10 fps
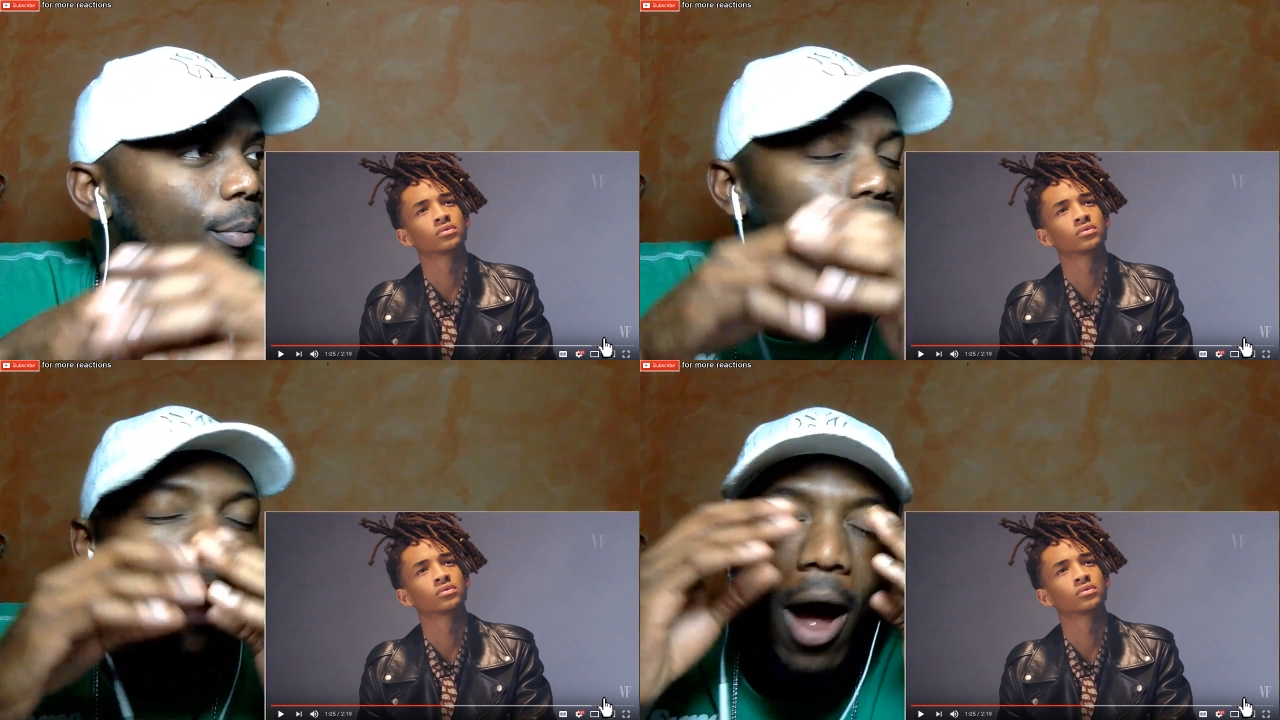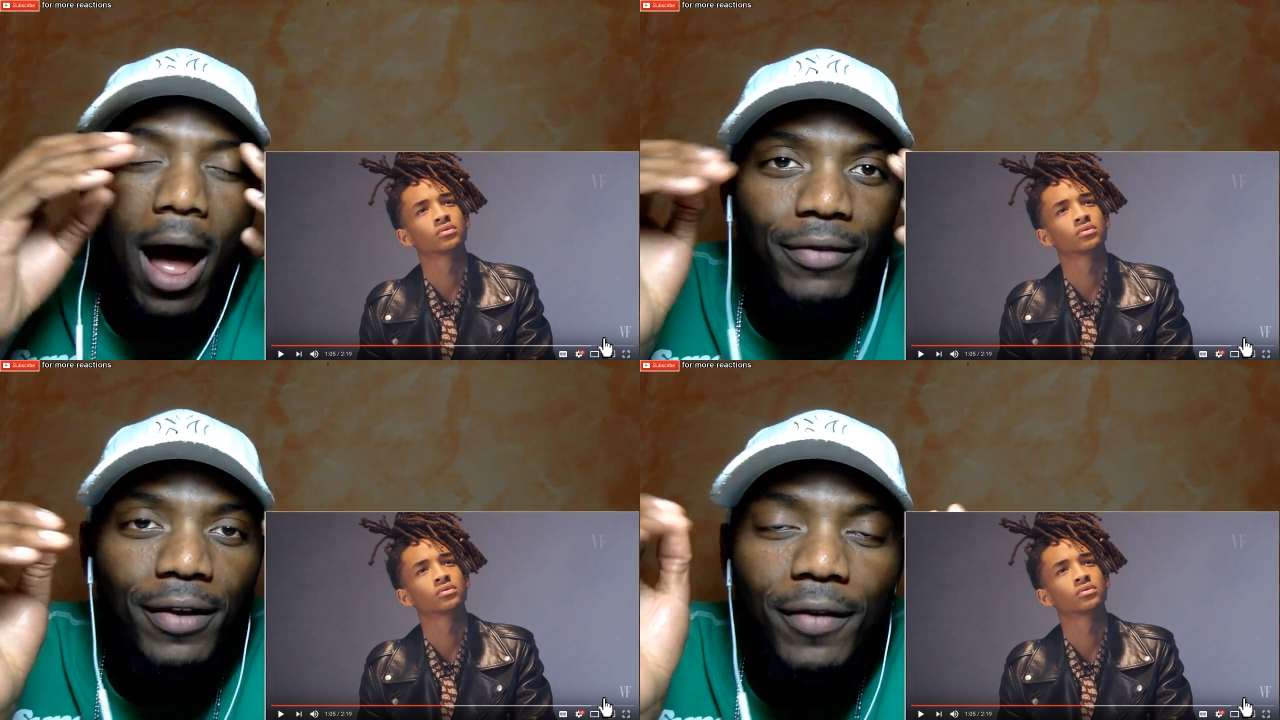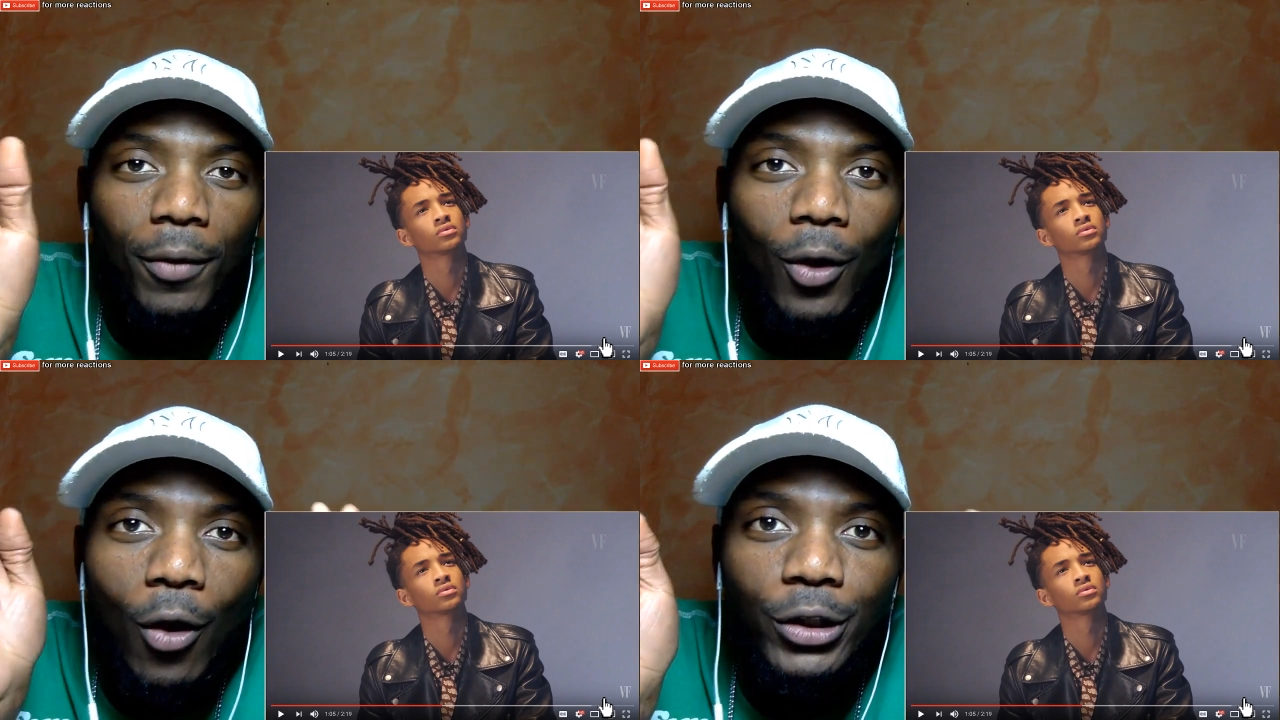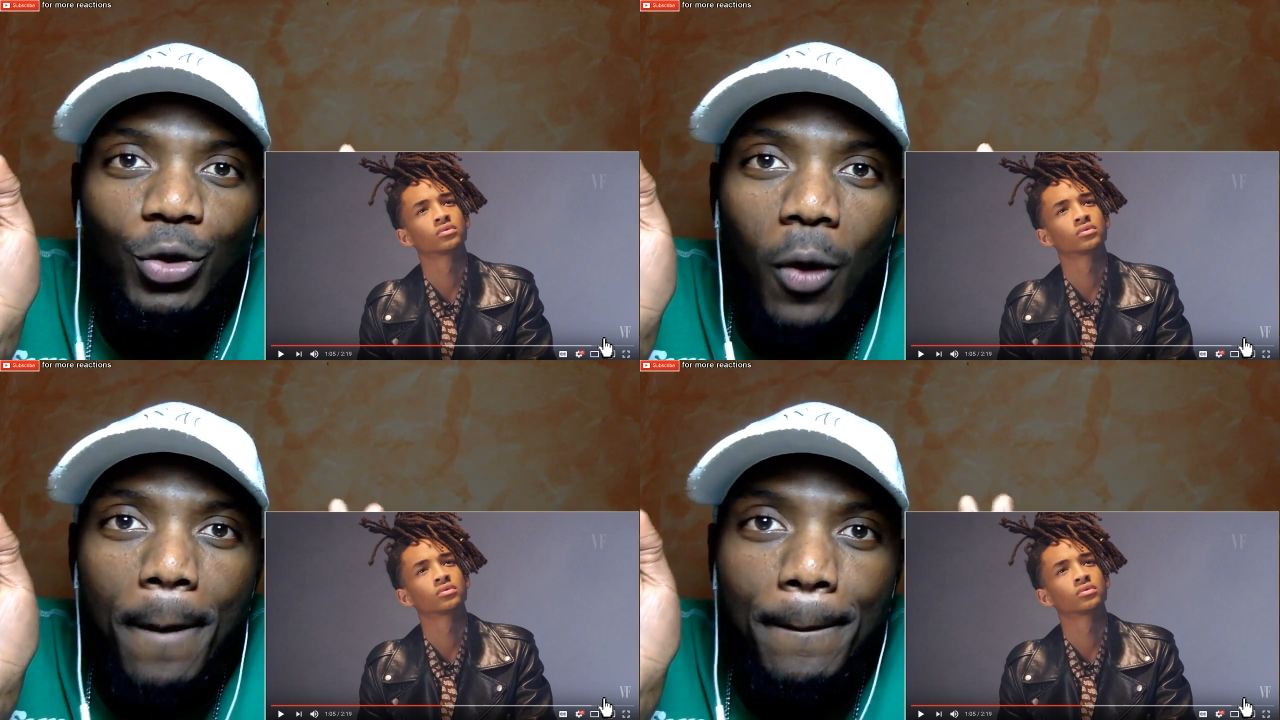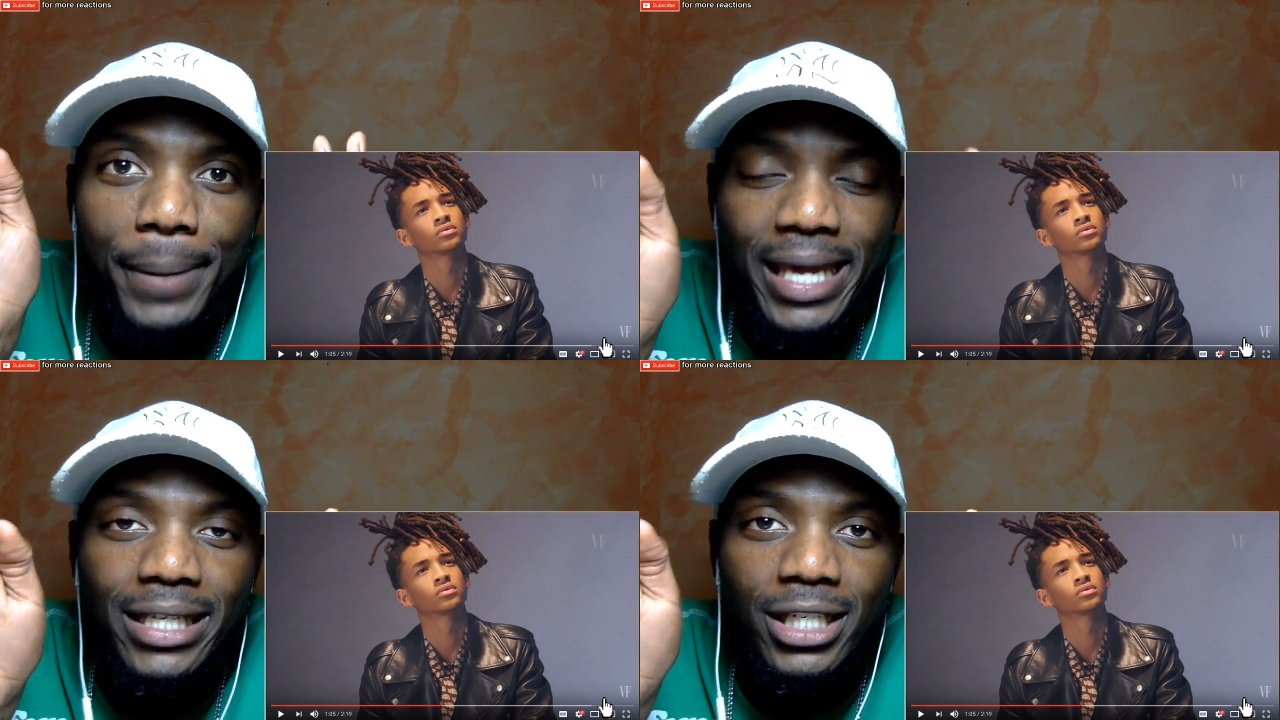Speaker 1: Bro, have you ever gone to a
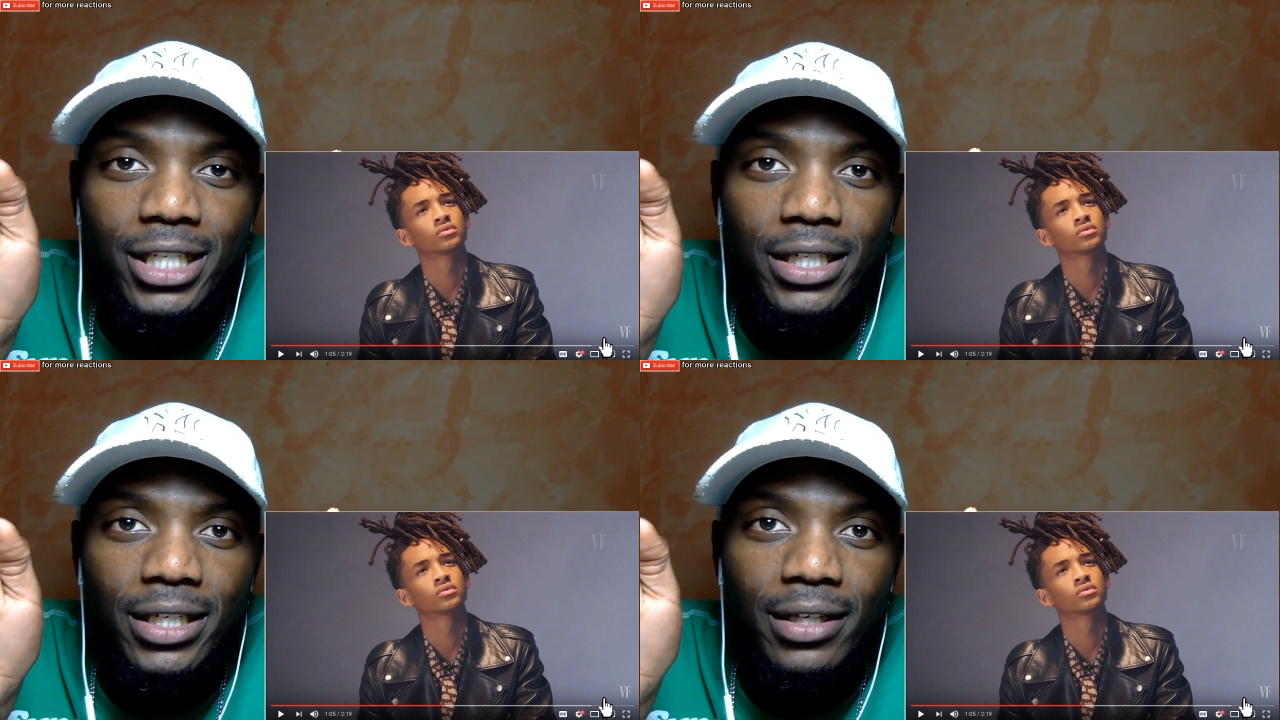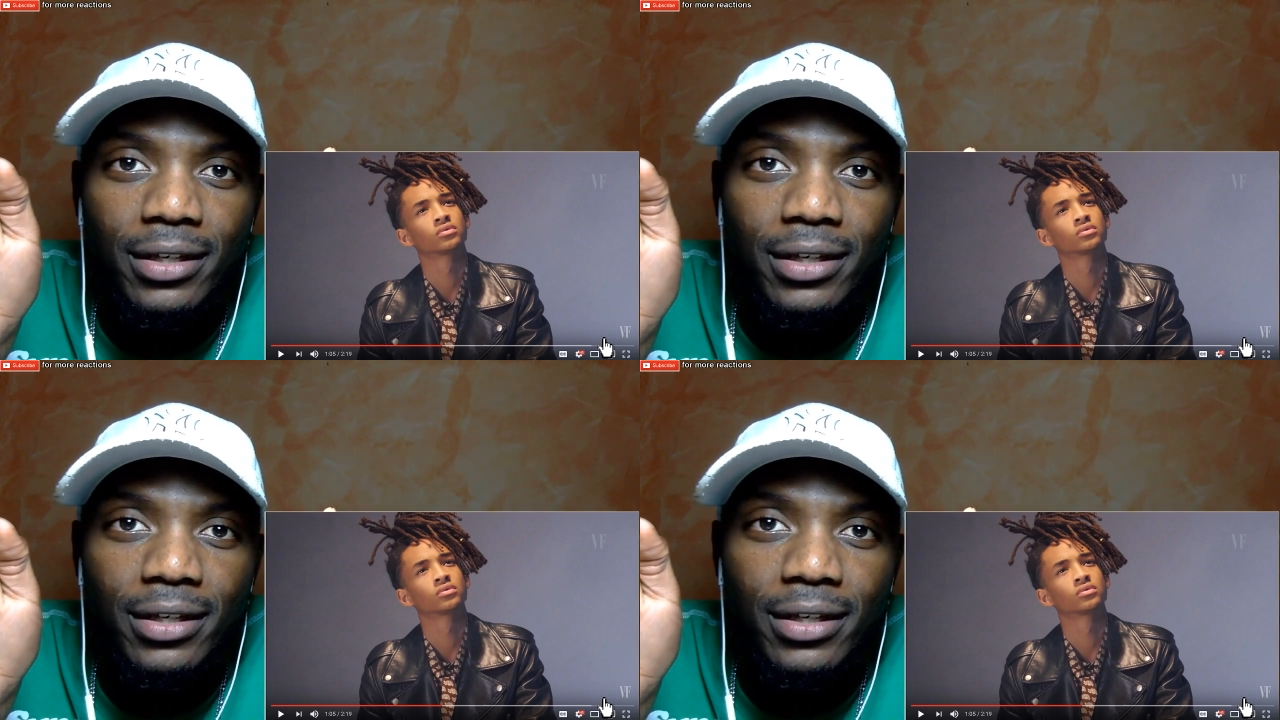beach?